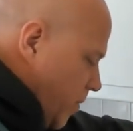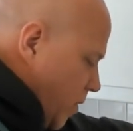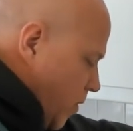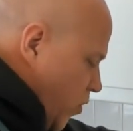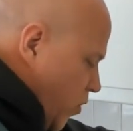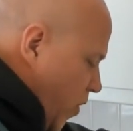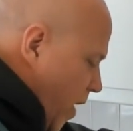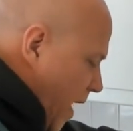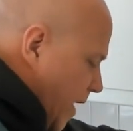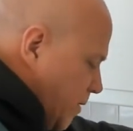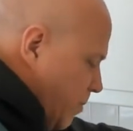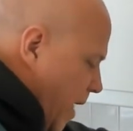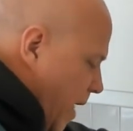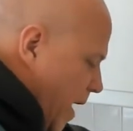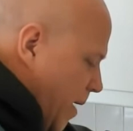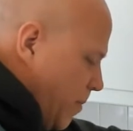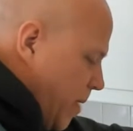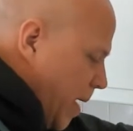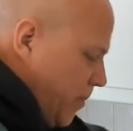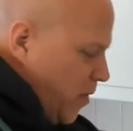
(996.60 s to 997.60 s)
cracked
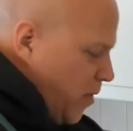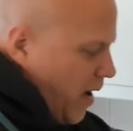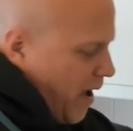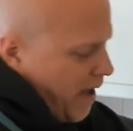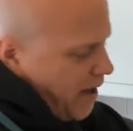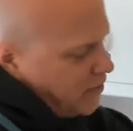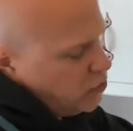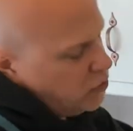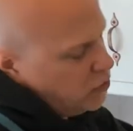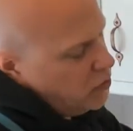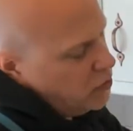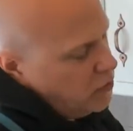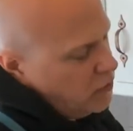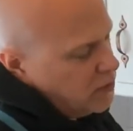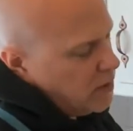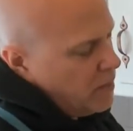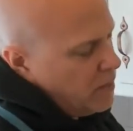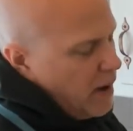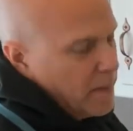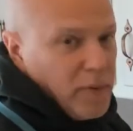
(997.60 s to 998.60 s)
black pepper. I actually
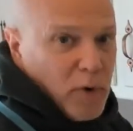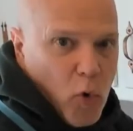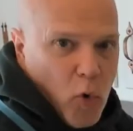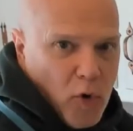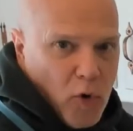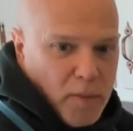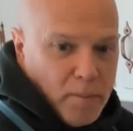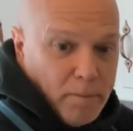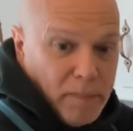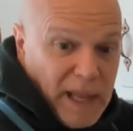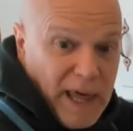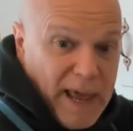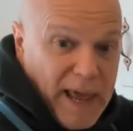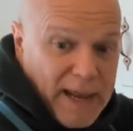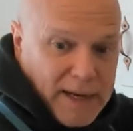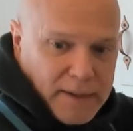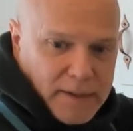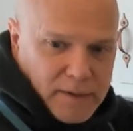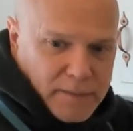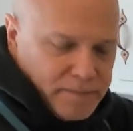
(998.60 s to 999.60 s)
use a peppercorn
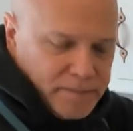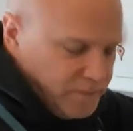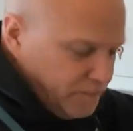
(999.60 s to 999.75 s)
blend.